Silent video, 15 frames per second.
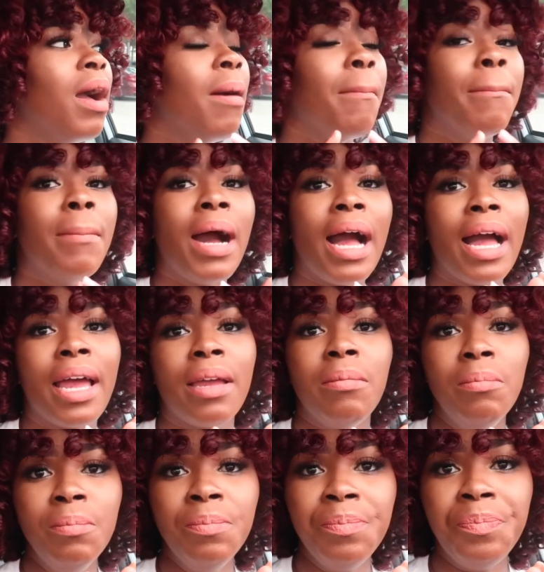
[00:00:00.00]
My
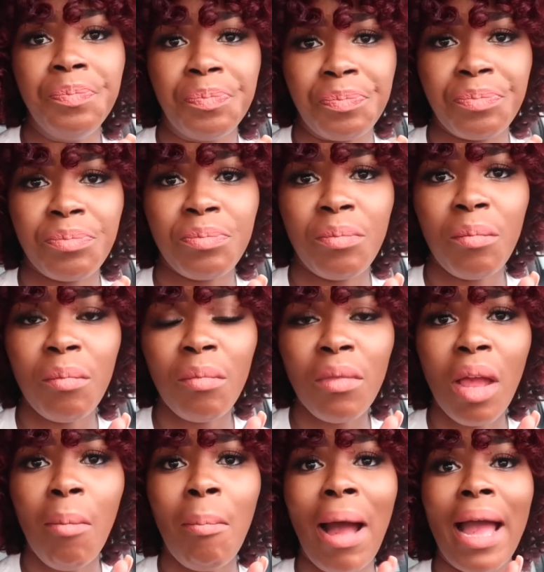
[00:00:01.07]

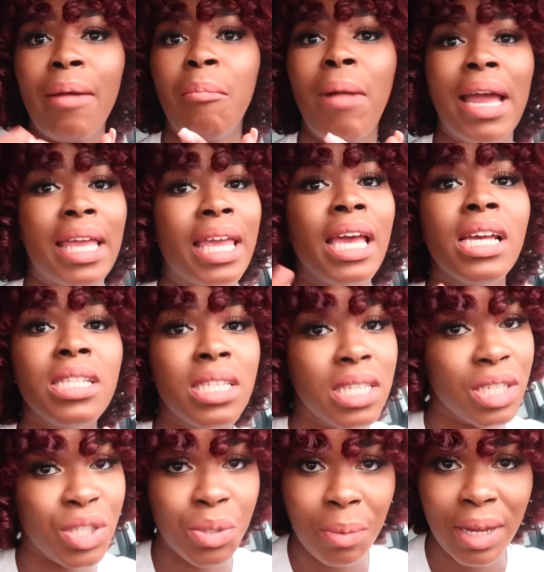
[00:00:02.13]
my kids
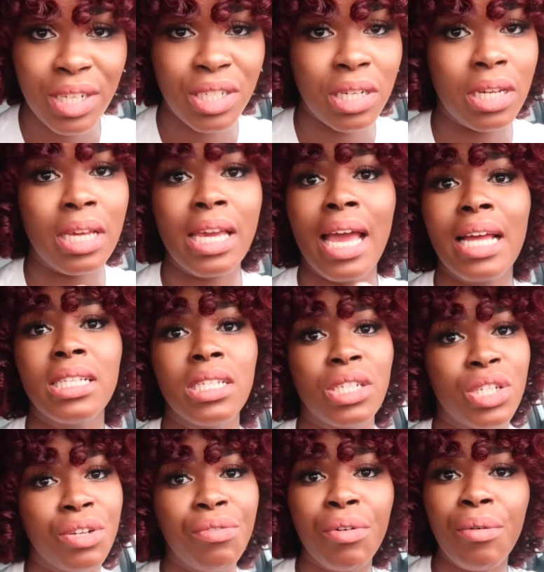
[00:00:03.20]
situation, he had to
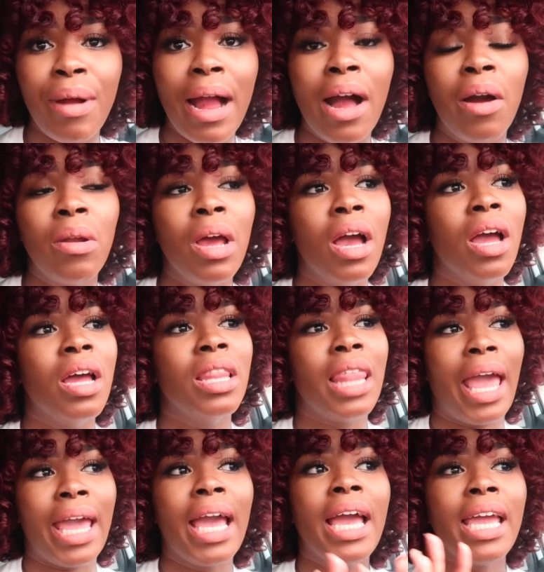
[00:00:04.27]
shift around.
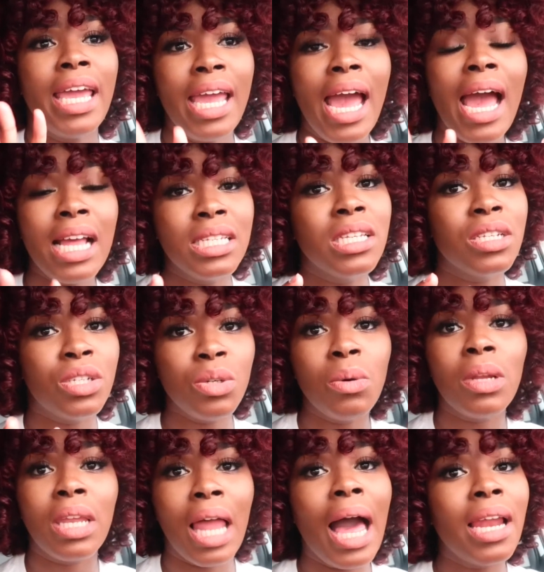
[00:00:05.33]
Like, he had to
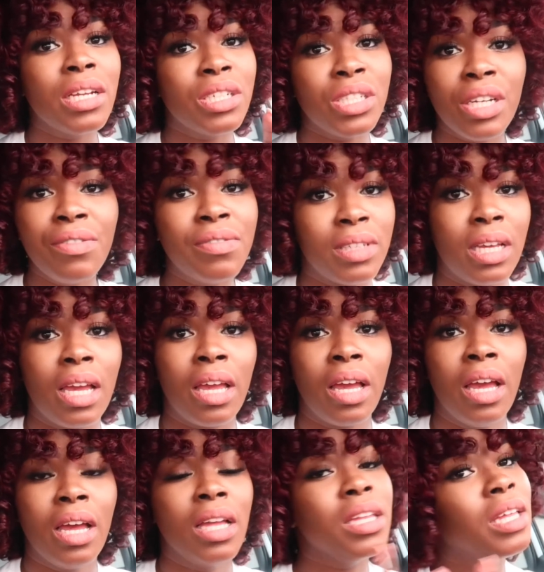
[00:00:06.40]
do a lot of shifting.
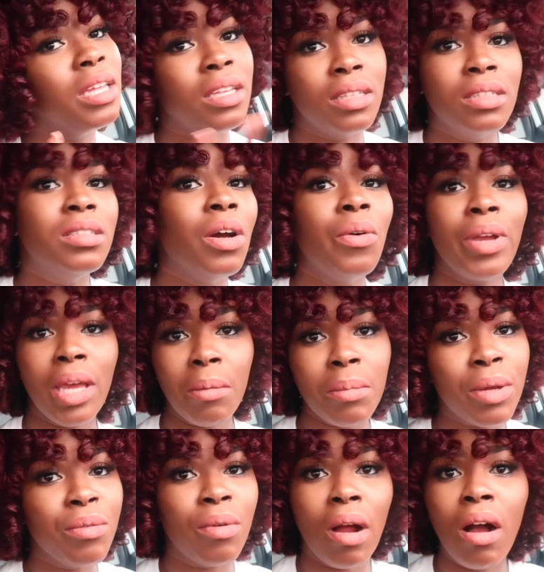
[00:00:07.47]
Don't get
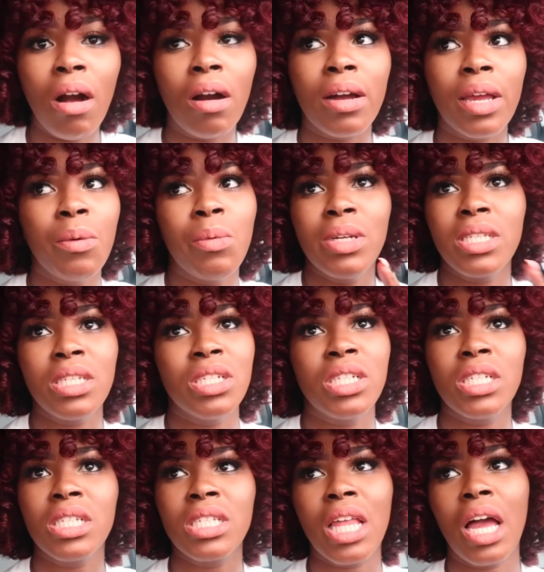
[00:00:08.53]
me wrong, it wasn't
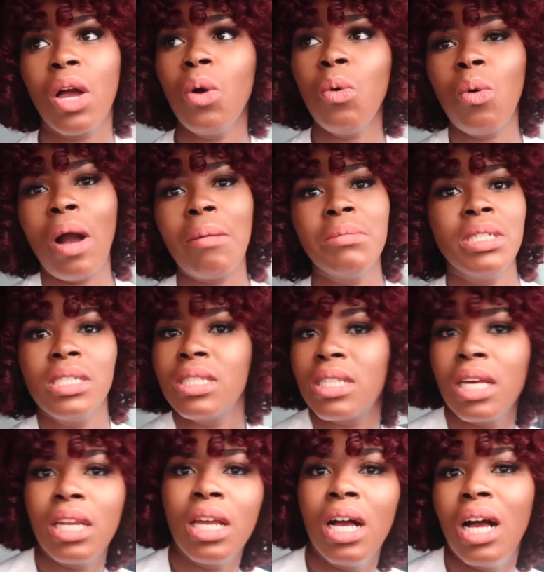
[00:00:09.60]
just like, oh, I'm
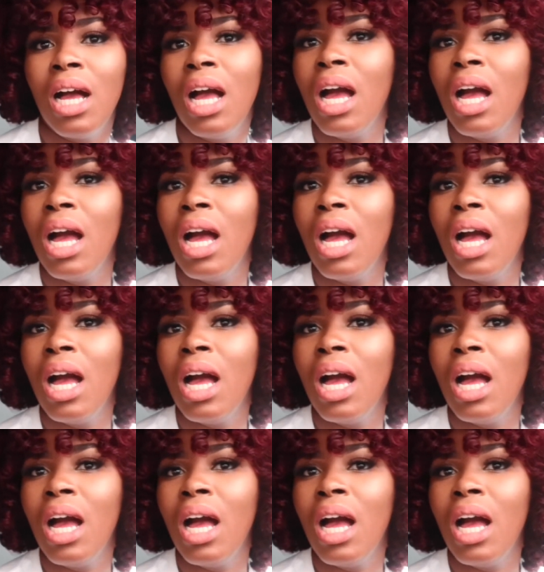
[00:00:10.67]
just gonna,